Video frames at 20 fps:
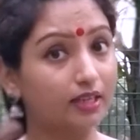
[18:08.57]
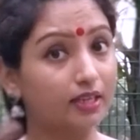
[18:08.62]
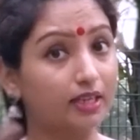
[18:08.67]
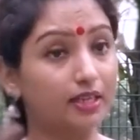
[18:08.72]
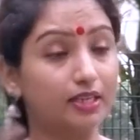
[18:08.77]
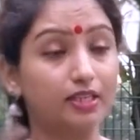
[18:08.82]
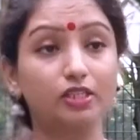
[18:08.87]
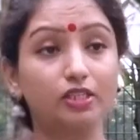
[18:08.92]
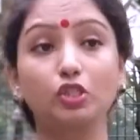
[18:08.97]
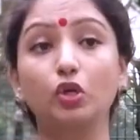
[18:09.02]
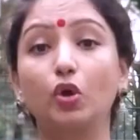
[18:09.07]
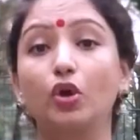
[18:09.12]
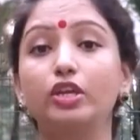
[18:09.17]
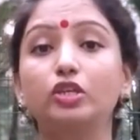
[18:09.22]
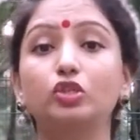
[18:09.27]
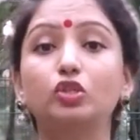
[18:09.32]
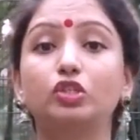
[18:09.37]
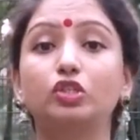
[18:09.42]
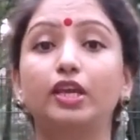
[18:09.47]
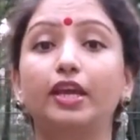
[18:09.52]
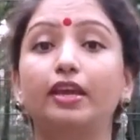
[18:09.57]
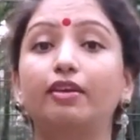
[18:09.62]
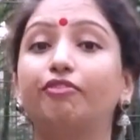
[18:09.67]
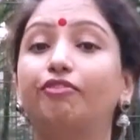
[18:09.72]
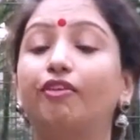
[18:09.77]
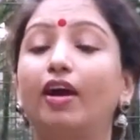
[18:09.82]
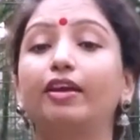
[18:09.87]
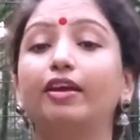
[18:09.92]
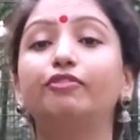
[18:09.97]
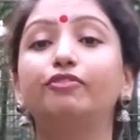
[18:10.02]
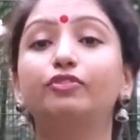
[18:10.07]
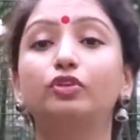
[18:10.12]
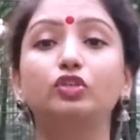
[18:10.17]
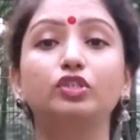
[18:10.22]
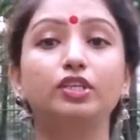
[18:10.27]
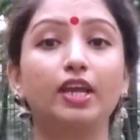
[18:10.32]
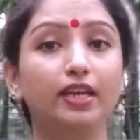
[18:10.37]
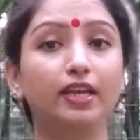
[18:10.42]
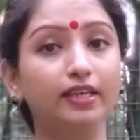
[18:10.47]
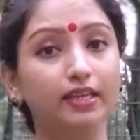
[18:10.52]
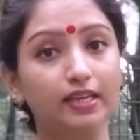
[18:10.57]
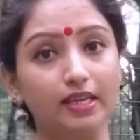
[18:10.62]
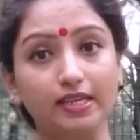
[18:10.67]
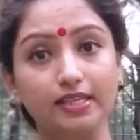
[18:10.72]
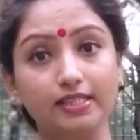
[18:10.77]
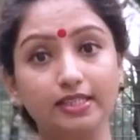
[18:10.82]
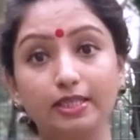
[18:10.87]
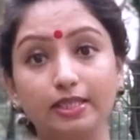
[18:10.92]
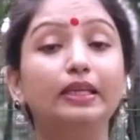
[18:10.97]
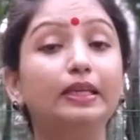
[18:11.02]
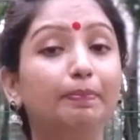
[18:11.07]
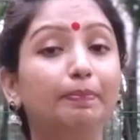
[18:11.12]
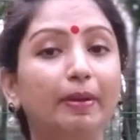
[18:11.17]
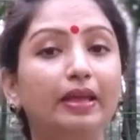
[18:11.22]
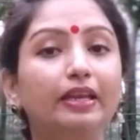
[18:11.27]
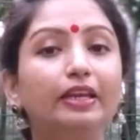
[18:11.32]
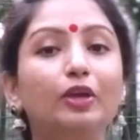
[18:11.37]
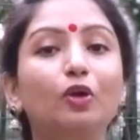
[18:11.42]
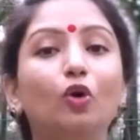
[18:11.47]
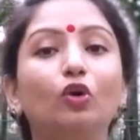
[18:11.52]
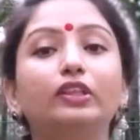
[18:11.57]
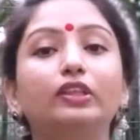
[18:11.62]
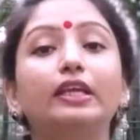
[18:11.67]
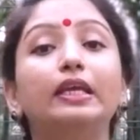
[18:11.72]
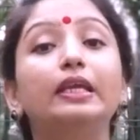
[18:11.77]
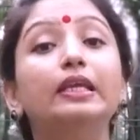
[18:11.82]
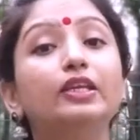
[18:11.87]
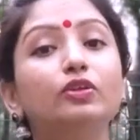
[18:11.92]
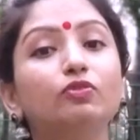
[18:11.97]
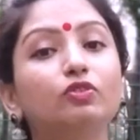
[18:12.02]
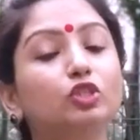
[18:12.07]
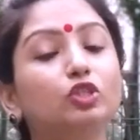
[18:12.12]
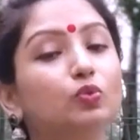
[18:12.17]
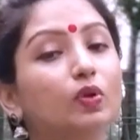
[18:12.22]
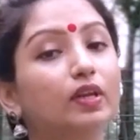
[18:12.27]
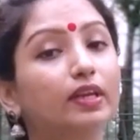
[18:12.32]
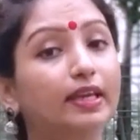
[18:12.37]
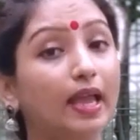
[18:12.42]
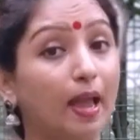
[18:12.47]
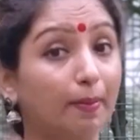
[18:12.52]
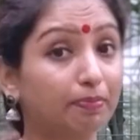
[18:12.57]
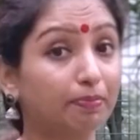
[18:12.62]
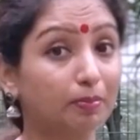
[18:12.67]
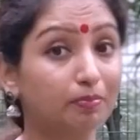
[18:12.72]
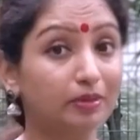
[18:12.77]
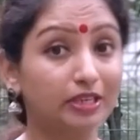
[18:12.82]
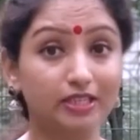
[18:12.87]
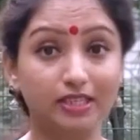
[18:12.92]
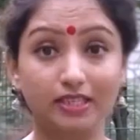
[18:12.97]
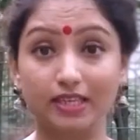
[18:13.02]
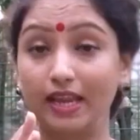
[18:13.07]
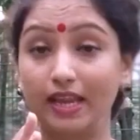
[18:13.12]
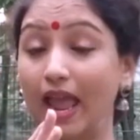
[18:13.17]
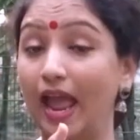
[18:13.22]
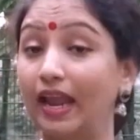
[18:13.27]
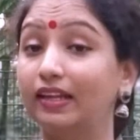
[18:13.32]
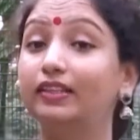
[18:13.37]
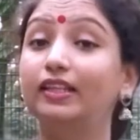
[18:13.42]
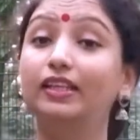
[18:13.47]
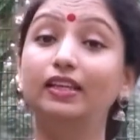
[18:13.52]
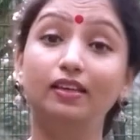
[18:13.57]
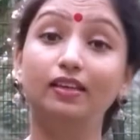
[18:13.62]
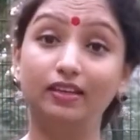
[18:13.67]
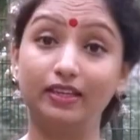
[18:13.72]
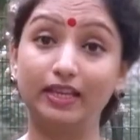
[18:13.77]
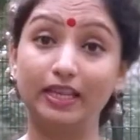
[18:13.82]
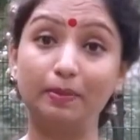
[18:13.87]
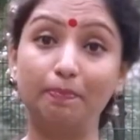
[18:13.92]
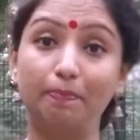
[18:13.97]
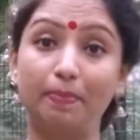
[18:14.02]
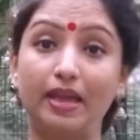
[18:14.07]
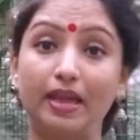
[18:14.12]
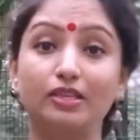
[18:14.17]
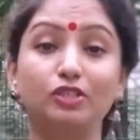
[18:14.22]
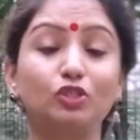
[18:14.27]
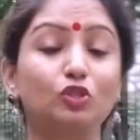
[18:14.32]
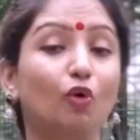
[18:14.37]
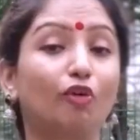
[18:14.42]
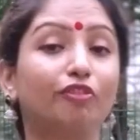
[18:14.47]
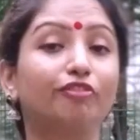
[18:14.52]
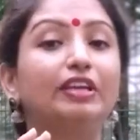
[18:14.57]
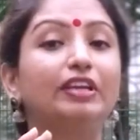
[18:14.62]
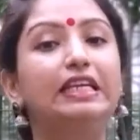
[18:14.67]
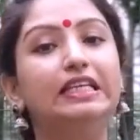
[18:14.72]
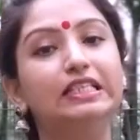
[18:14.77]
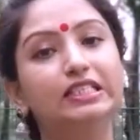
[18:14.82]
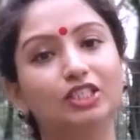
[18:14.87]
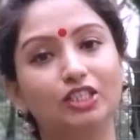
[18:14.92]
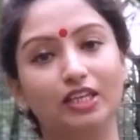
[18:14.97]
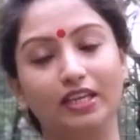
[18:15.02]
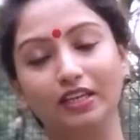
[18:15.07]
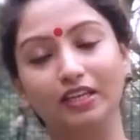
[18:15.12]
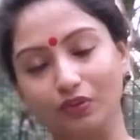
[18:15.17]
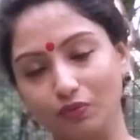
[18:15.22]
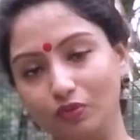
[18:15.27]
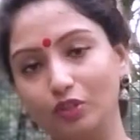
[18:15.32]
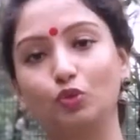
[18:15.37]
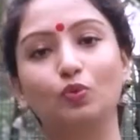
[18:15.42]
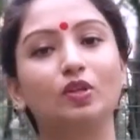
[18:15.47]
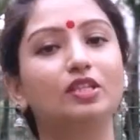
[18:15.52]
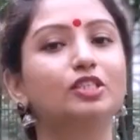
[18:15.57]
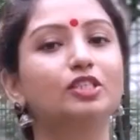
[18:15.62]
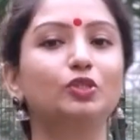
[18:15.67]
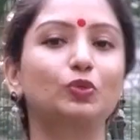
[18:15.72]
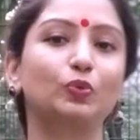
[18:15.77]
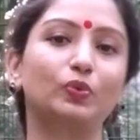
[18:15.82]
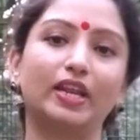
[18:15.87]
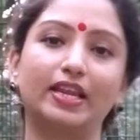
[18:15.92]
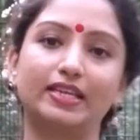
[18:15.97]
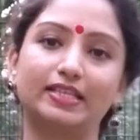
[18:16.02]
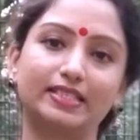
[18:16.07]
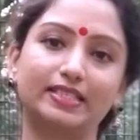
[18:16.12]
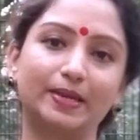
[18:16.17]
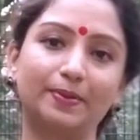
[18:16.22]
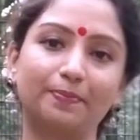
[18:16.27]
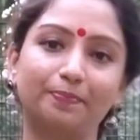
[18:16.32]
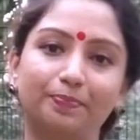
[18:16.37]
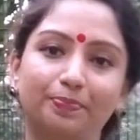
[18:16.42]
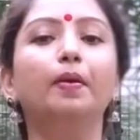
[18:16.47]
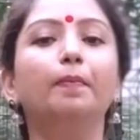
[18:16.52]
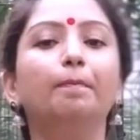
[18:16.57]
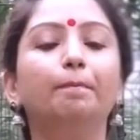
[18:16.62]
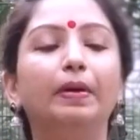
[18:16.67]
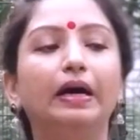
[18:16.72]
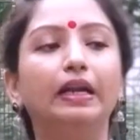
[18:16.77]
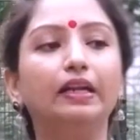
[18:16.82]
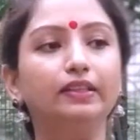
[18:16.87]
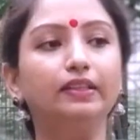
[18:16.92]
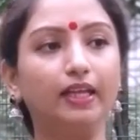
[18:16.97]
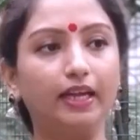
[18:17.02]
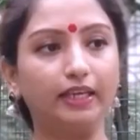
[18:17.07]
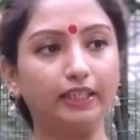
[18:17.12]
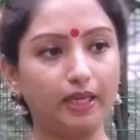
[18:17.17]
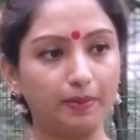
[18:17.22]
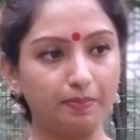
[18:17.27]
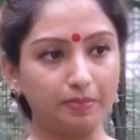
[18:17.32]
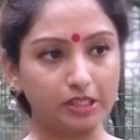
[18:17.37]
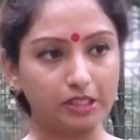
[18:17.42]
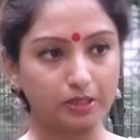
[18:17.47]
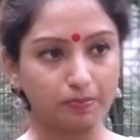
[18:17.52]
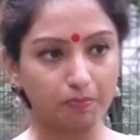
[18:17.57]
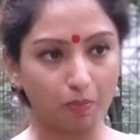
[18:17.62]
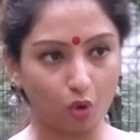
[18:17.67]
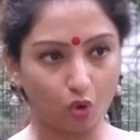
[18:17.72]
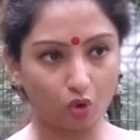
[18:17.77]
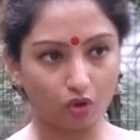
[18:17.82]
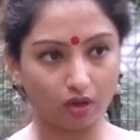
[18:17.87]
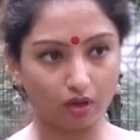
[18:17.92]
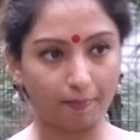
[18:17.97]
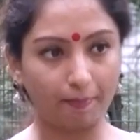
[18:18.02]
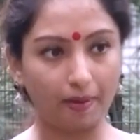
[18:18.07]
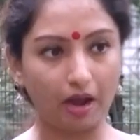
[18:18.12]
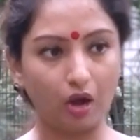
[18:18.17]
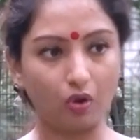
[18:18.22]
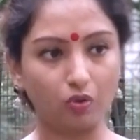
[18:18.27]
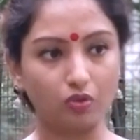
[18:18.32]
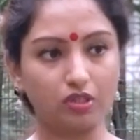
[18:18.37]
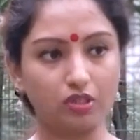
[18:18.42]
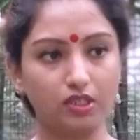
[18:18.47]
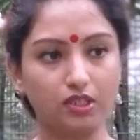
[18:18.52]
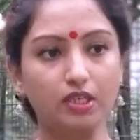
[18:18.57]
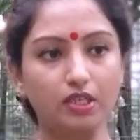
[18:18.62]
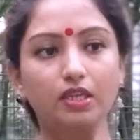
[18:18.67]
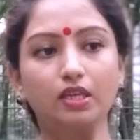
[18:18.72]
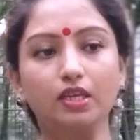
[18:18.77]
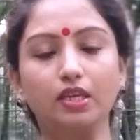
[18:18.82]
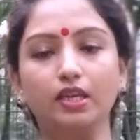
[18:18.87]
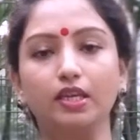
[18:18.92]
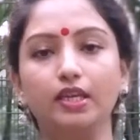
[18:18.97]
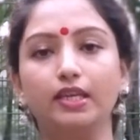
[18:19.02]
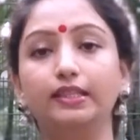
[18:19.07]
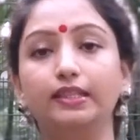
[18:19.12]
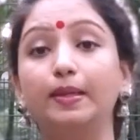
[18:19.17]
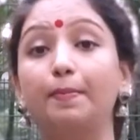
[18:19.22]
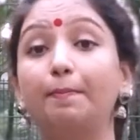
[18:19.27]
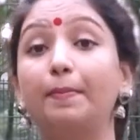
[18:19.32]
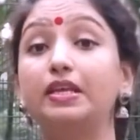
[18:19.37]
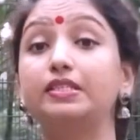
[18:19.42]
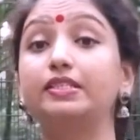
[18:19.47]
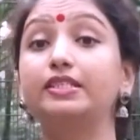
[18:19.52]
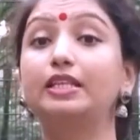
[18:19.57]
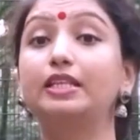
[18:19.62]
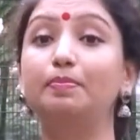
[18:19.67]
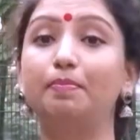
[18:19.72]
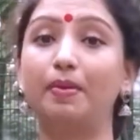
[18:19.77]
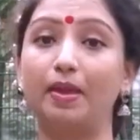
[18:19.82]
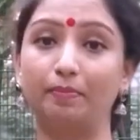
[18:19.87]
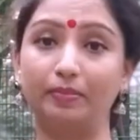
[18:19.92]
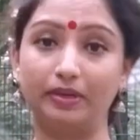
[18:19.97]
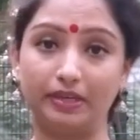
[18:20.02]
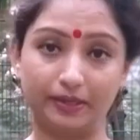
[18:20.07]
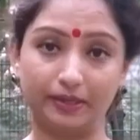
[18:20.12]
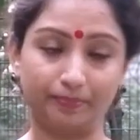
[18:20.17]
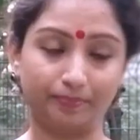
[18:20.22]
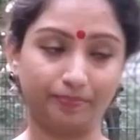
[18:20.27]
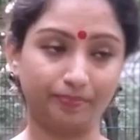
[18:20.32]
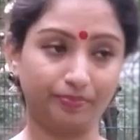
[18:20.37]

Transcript: it is going to take 5 to 10 years depending on the individual capability and the learning pace of each individual student. Bharatanatyam is more about the muscle memory.